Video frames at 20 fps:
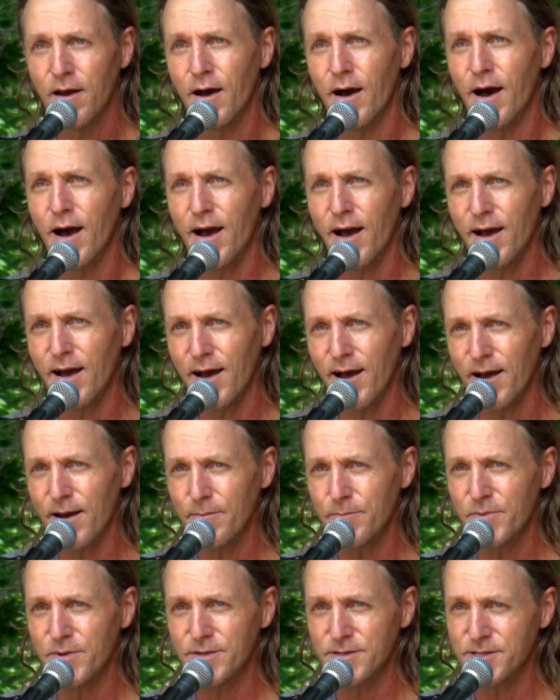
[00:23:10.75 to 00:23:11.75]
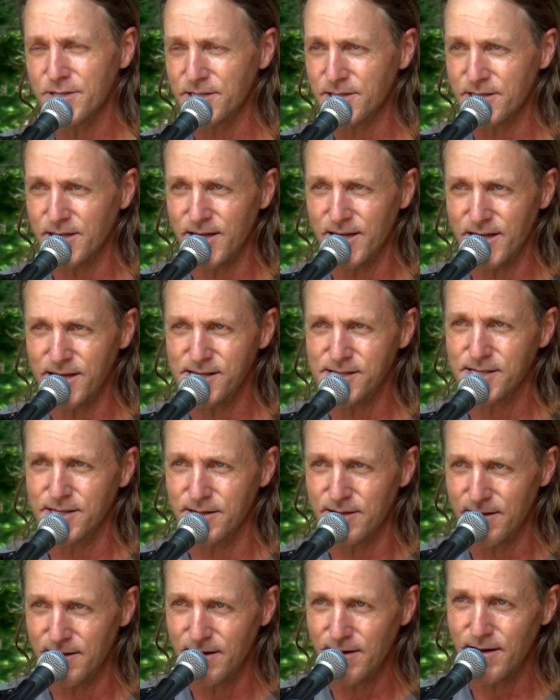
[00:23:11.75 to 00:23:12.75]
I've been
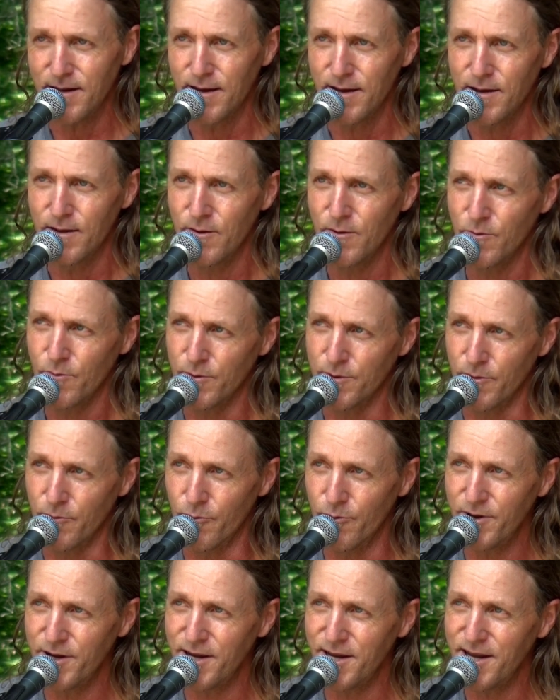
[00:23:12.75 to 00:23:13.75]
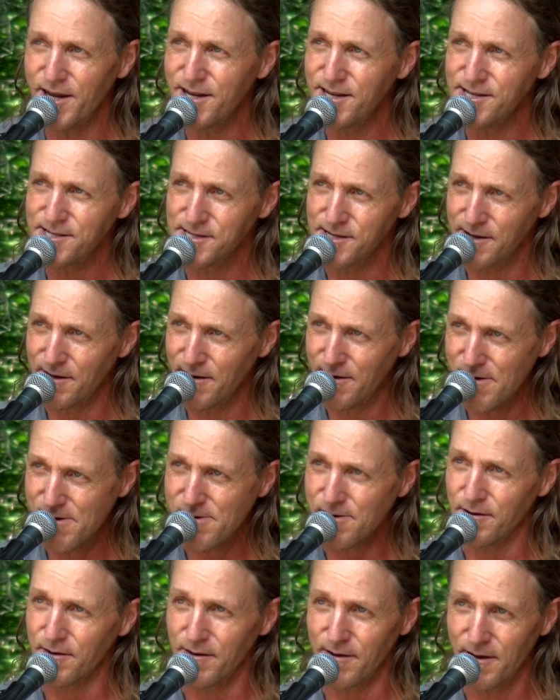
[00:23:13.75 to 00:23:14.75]
seasoned with a reason
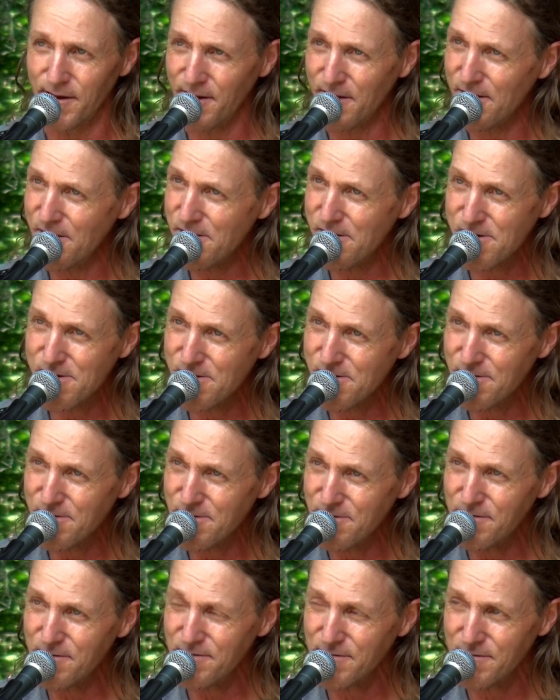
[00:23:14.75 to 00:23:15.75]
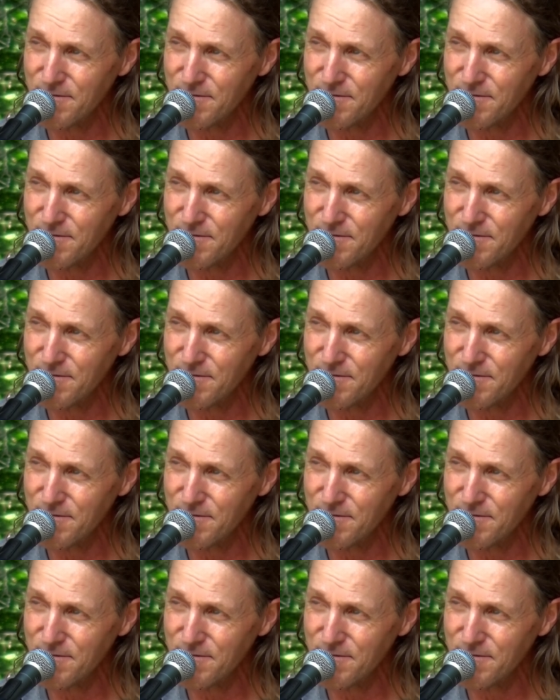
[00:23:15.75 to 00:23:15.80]
to live.